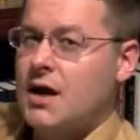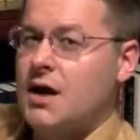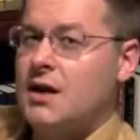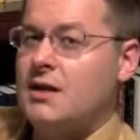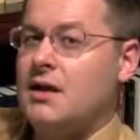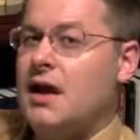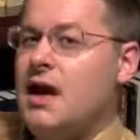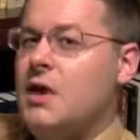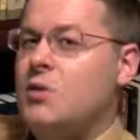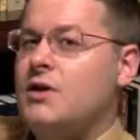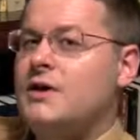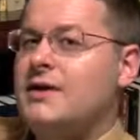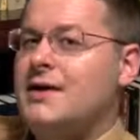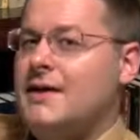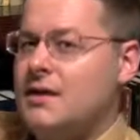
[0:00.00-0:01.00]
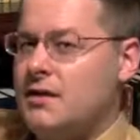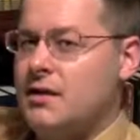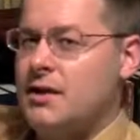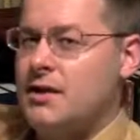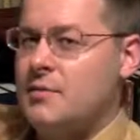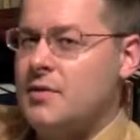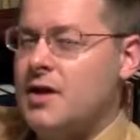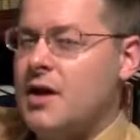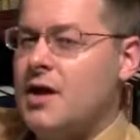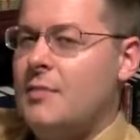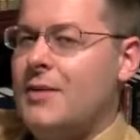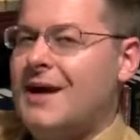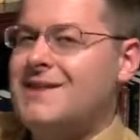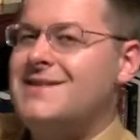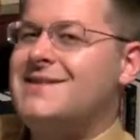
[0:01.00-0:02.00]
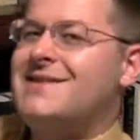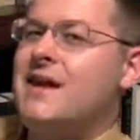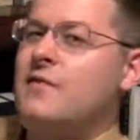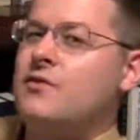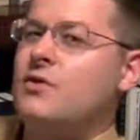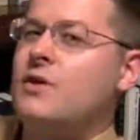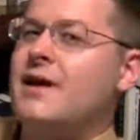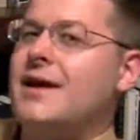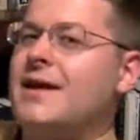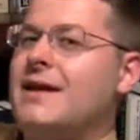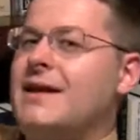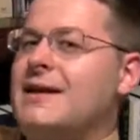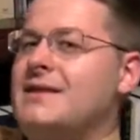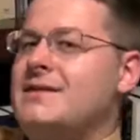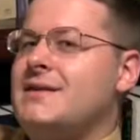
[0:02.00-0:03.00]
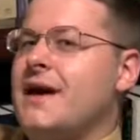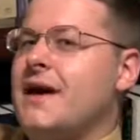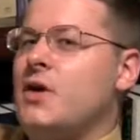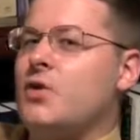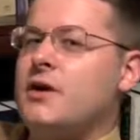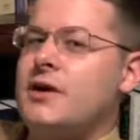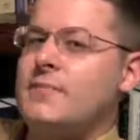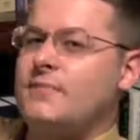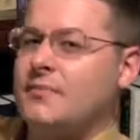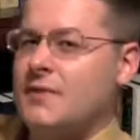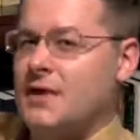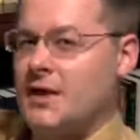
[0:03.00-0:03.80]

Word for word: Allah would kill him by severing his aorta.